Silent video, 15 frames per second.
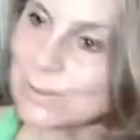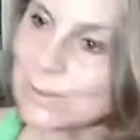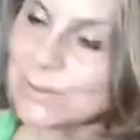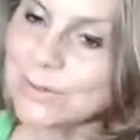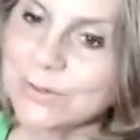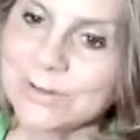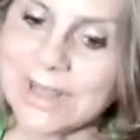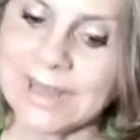
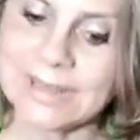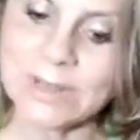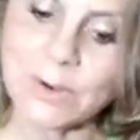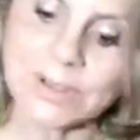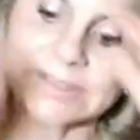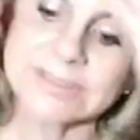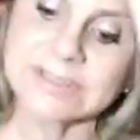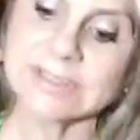Any
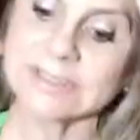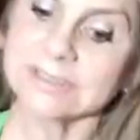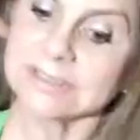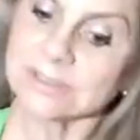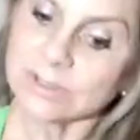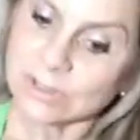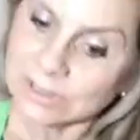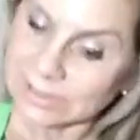questions,
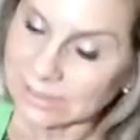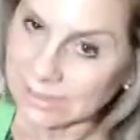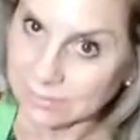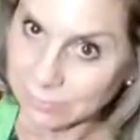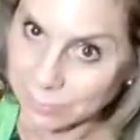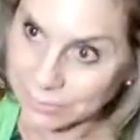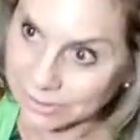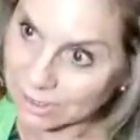you can leave
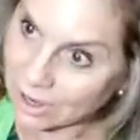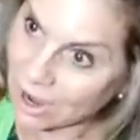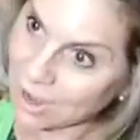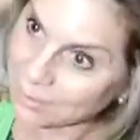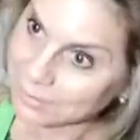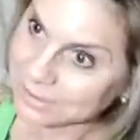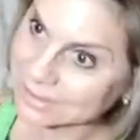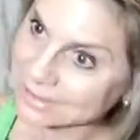them in the
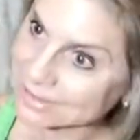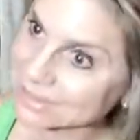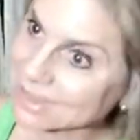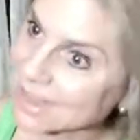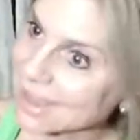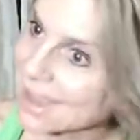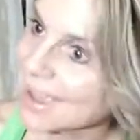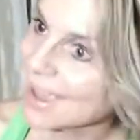comments,
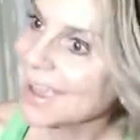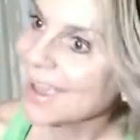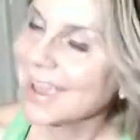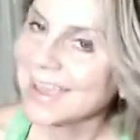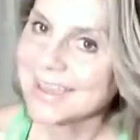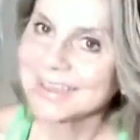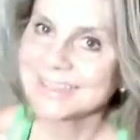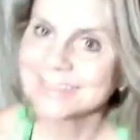
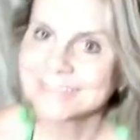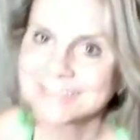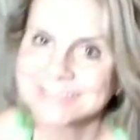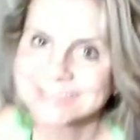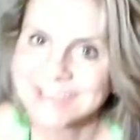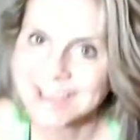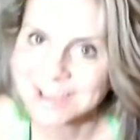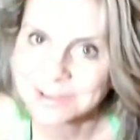and
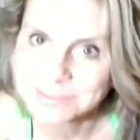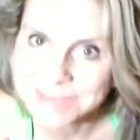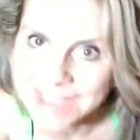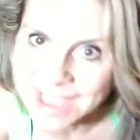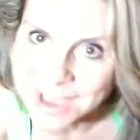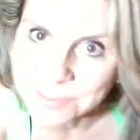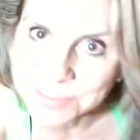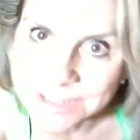I'll be
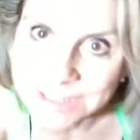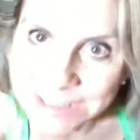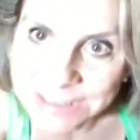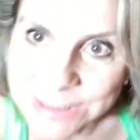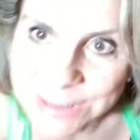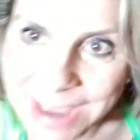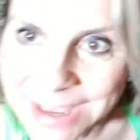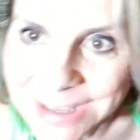happy
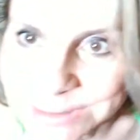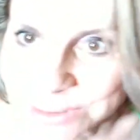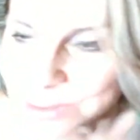to answer